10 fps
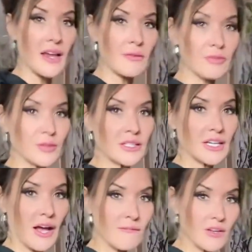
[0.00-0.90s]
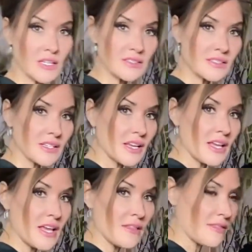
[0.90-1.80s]
am pretty confident
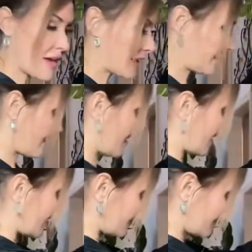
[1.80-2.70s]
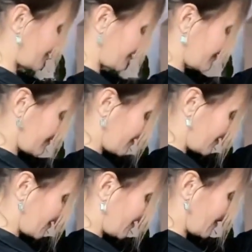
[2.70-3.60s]
that this,
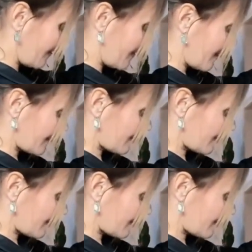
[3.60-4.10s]
in this